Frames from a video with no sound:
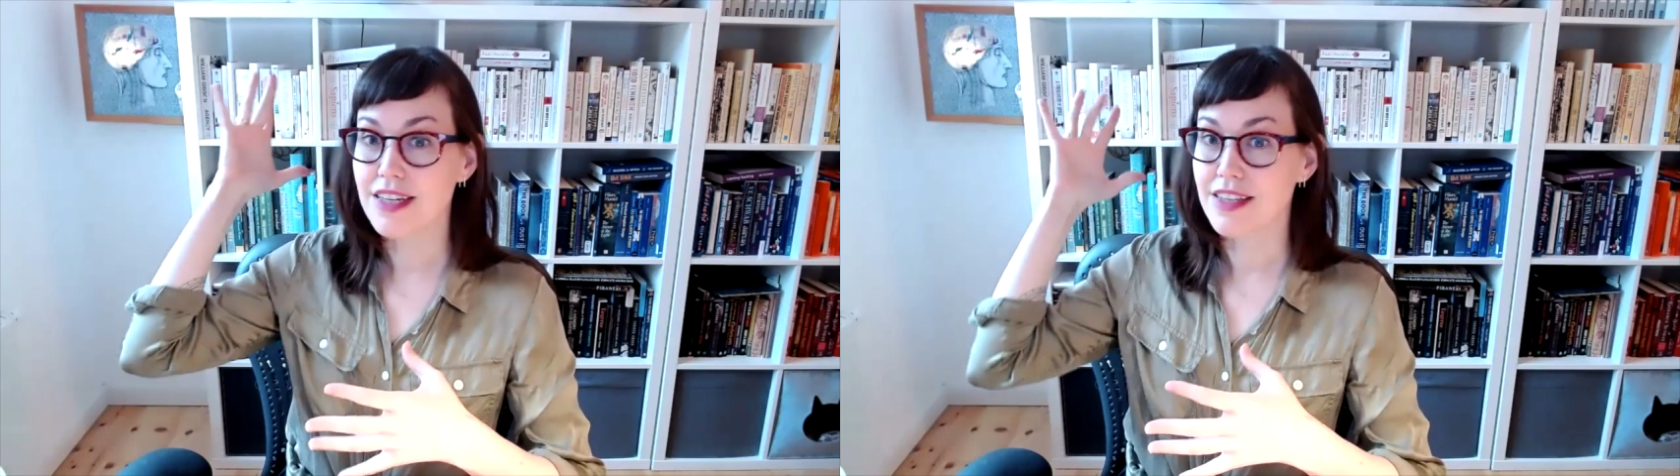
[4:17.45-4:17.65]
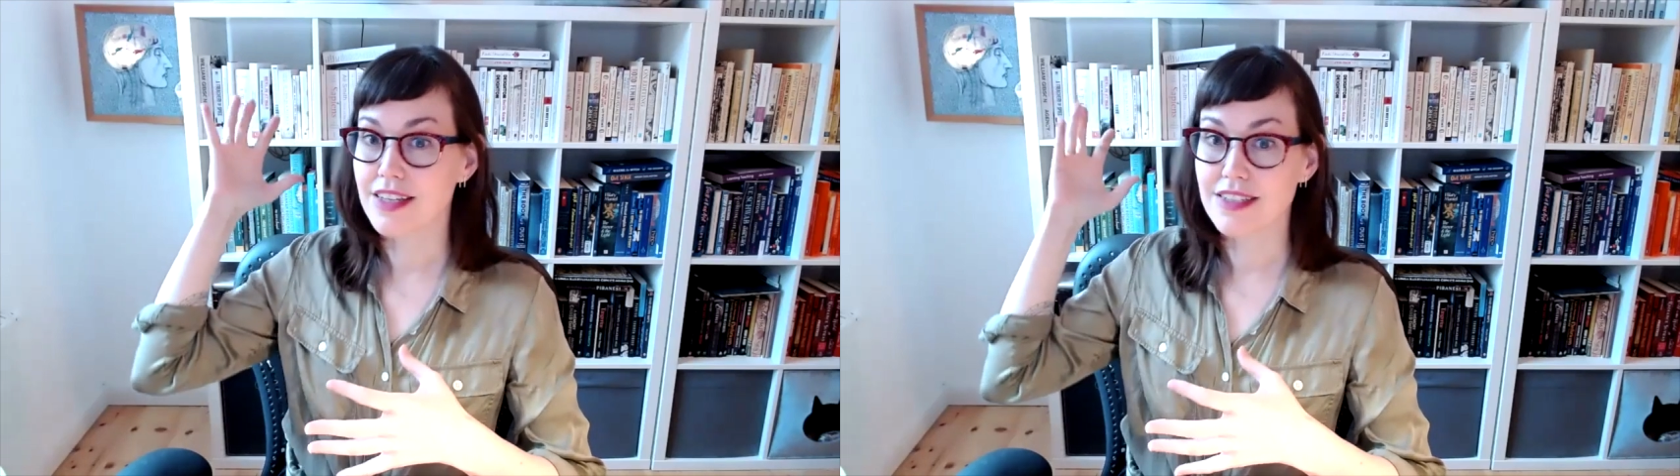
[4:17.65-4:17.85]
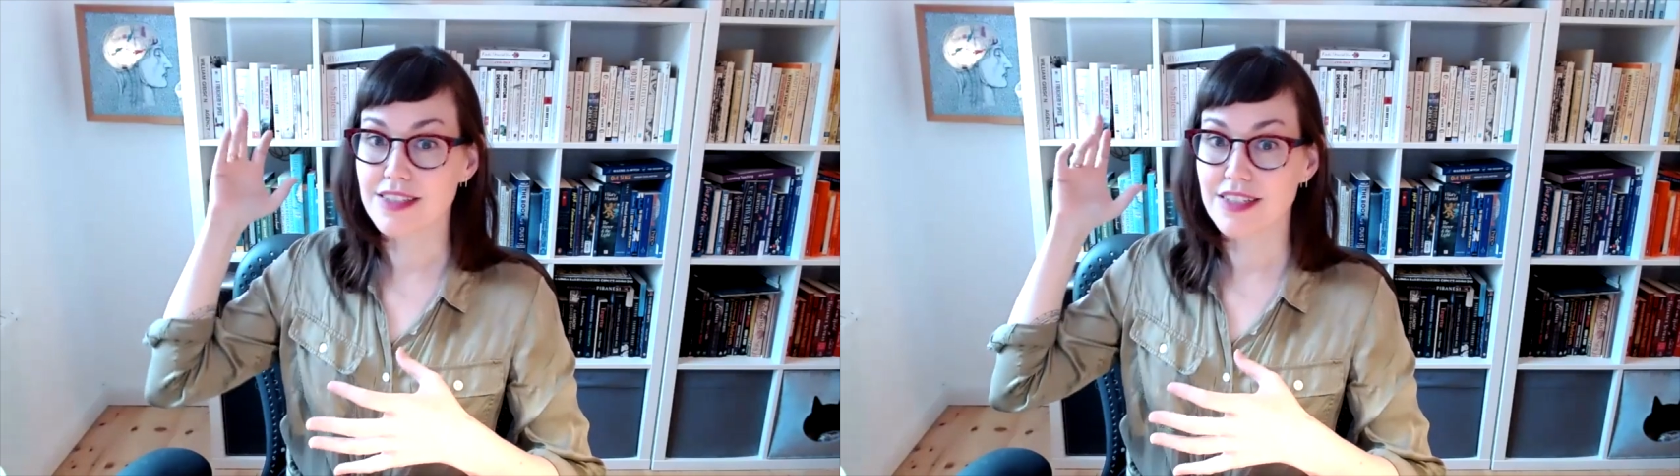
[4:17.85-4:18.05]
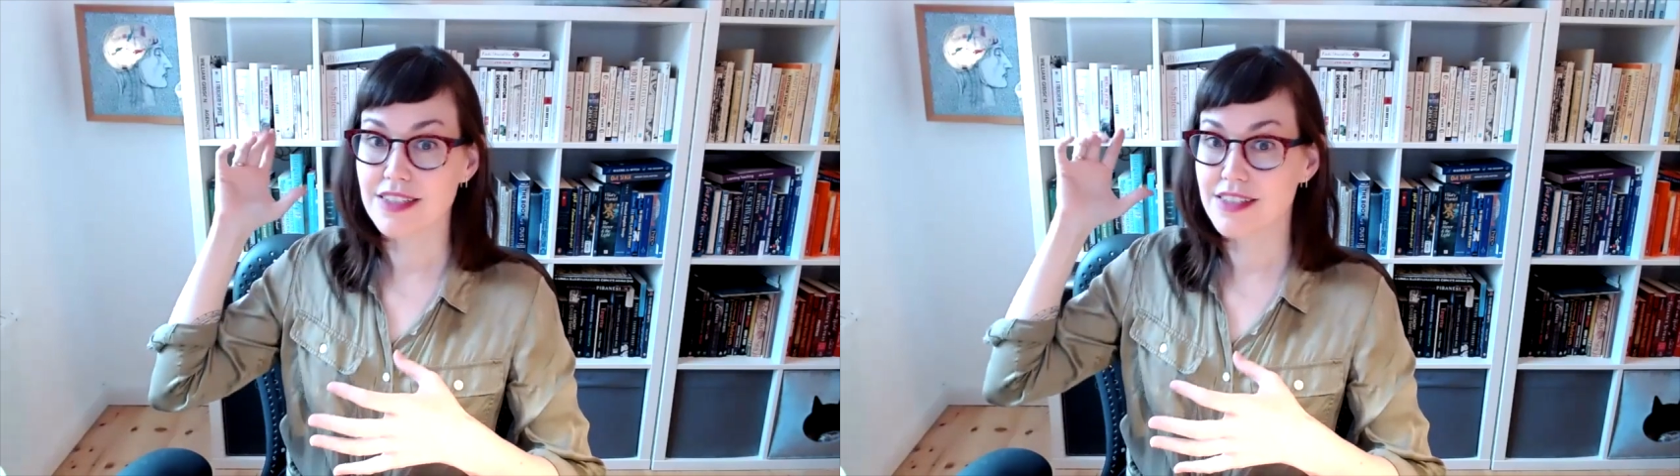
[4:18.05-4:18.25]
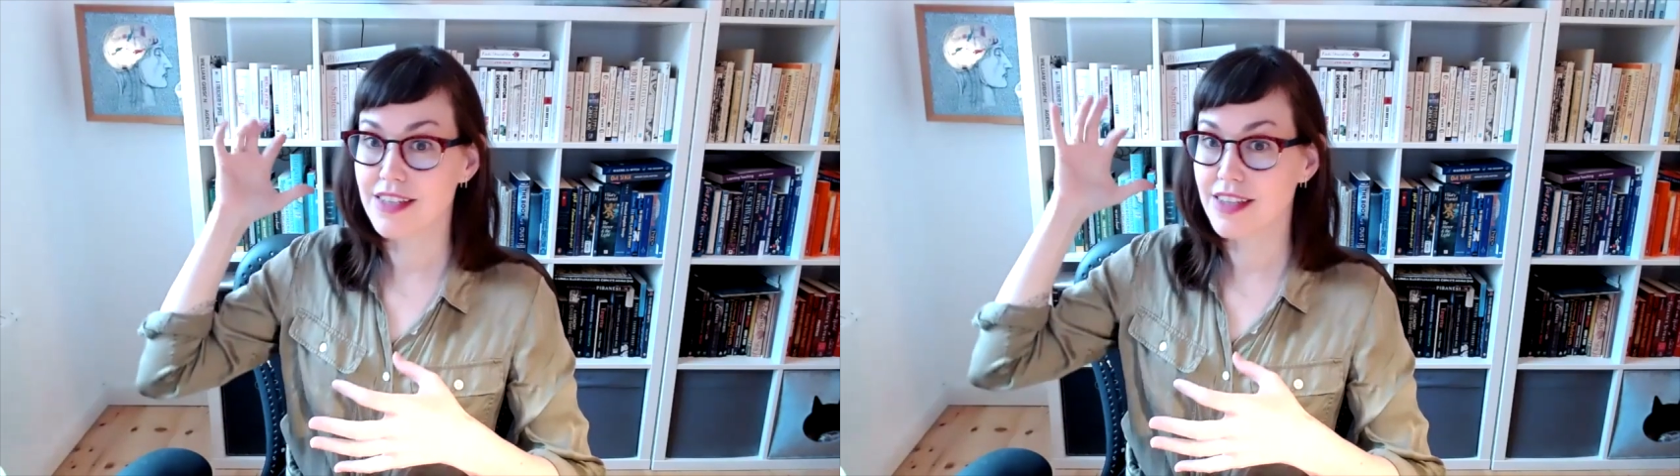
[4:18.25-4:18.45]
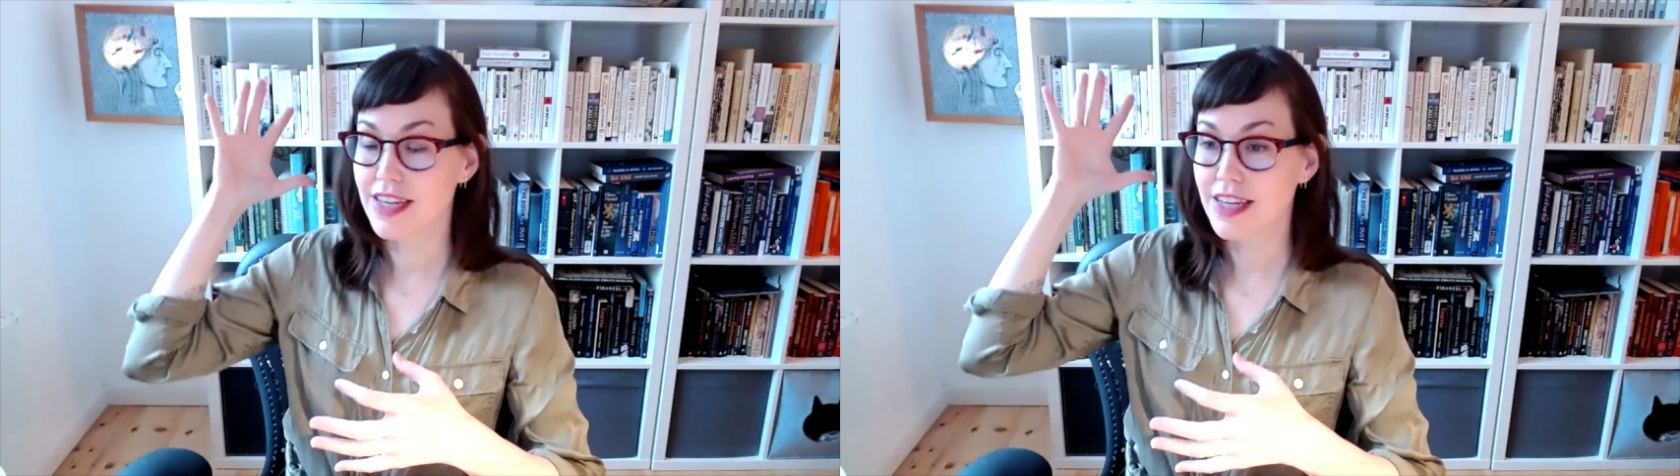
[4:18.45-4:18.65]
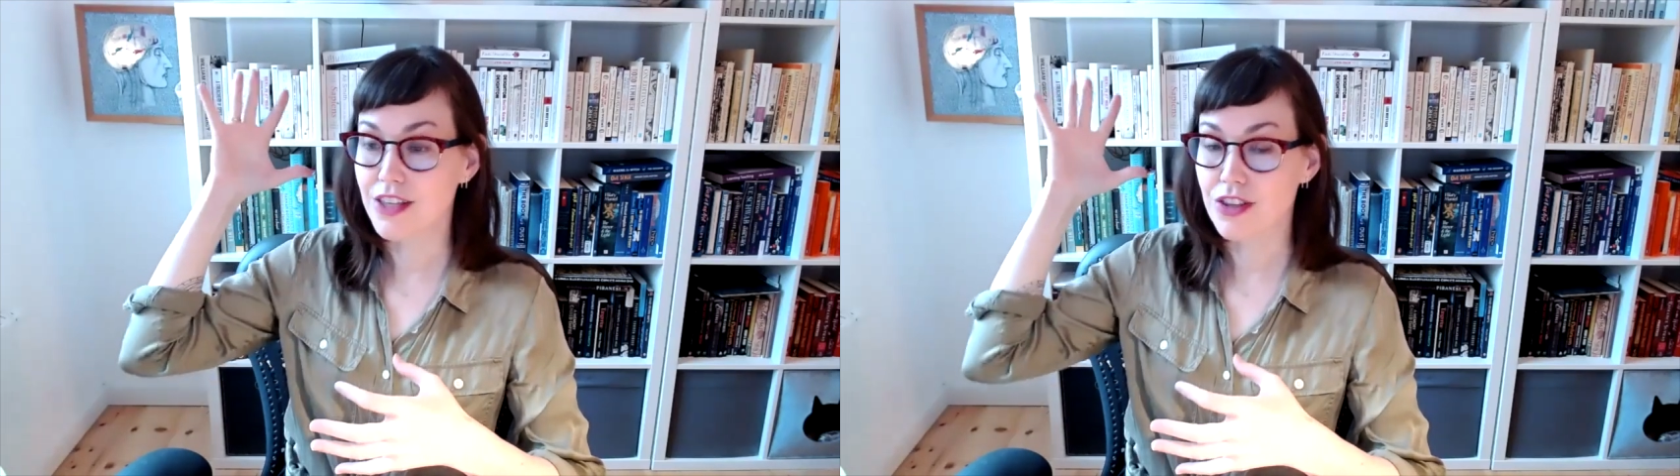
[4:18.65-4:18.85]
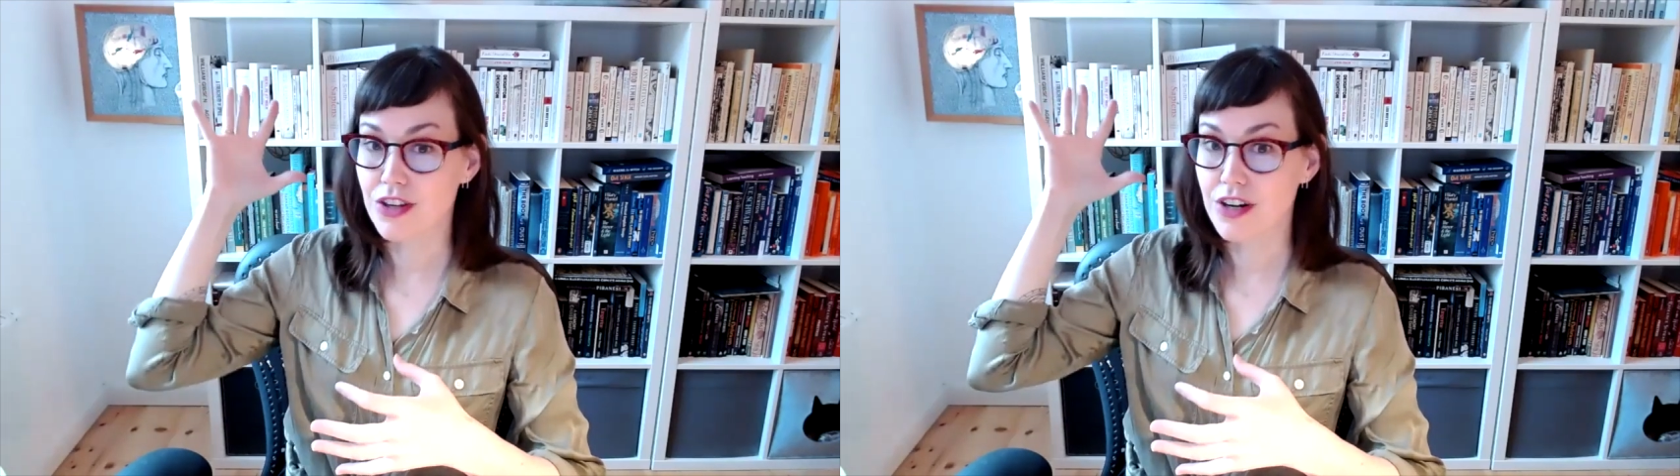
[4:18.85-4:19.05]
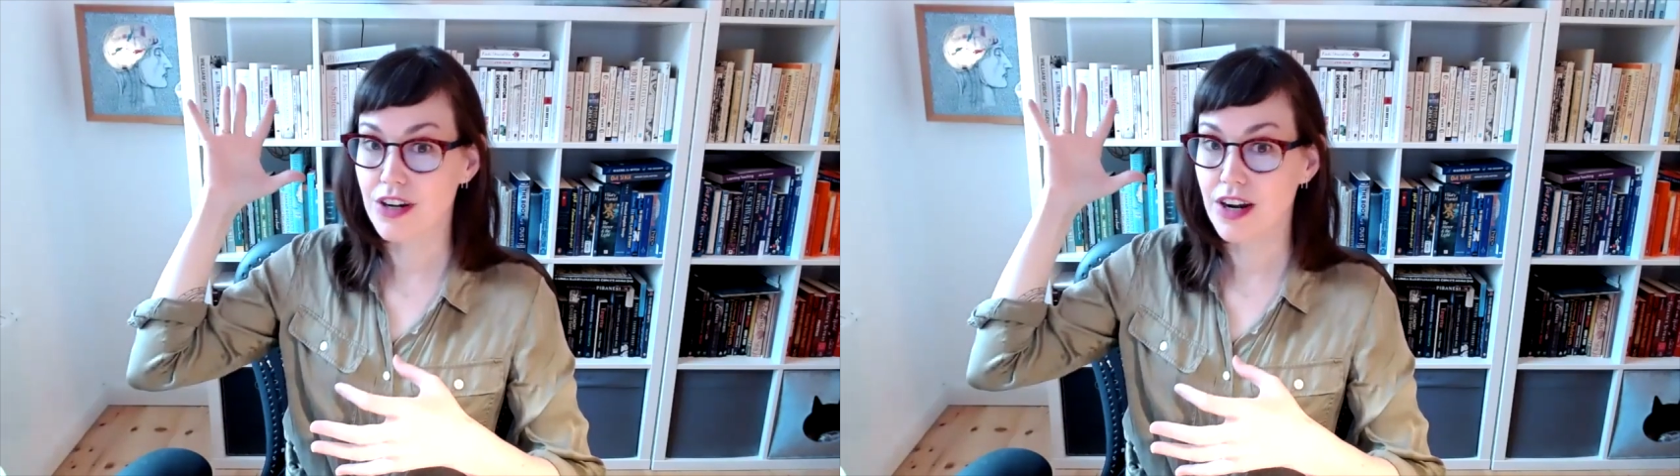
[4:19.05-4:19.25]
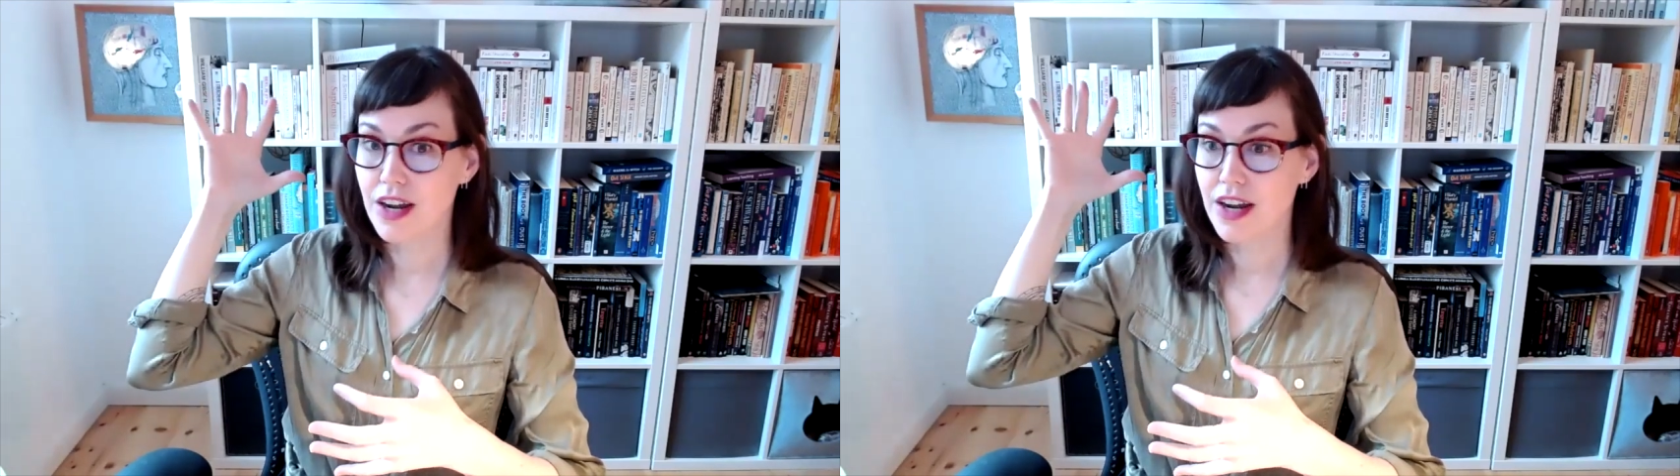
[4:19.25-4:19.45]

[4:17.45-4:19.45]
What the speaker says: that exists in the ether